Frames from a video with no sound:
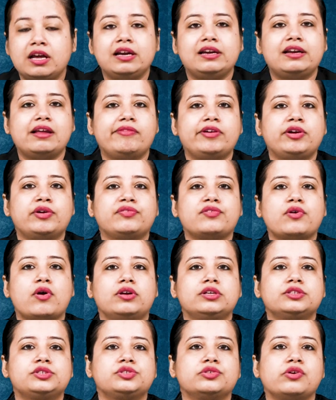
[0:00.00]
Level of
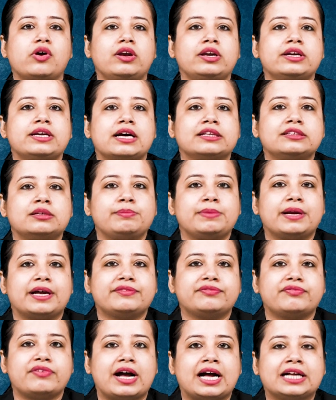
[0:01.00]
cholesterol and other
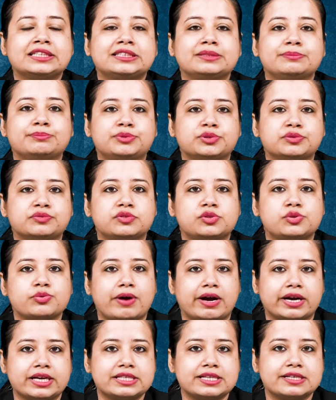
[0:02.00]
blood fats improved
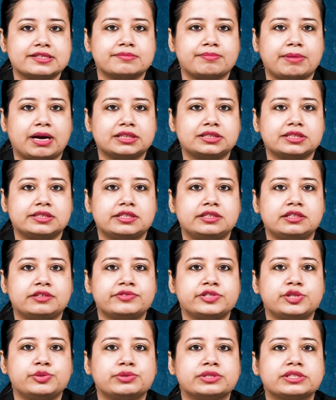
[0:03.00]
twice as much in
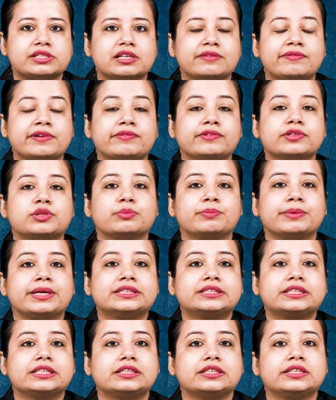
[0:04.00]
individuals living with
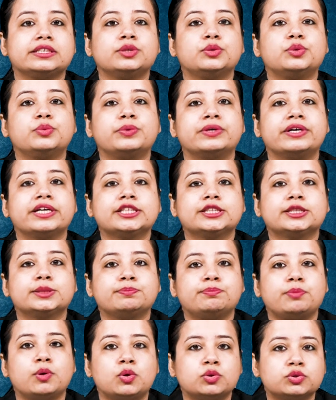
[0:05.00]
obesity who were
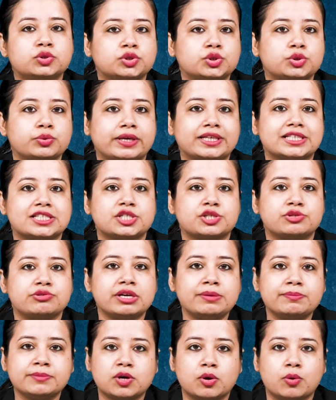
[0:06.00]
exposed to
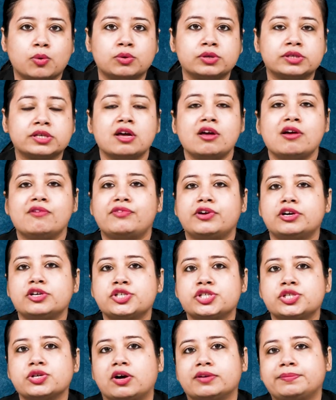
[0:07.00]
extreme cold for a
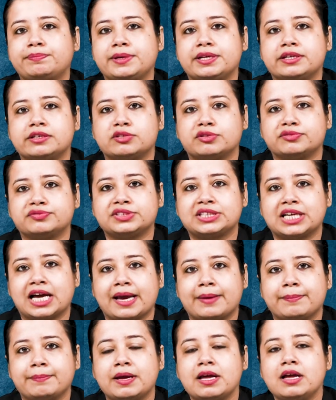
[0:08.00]
short period of
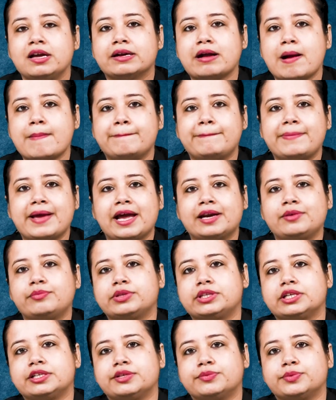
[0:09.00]
time compared
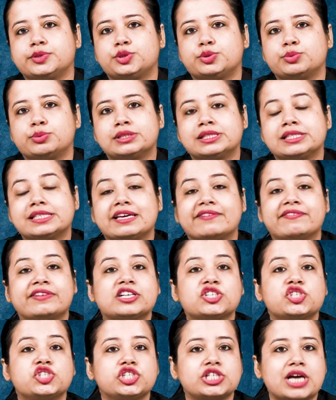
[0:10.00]
with individuals given
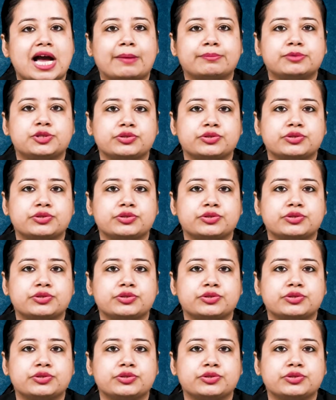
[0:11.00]
a sham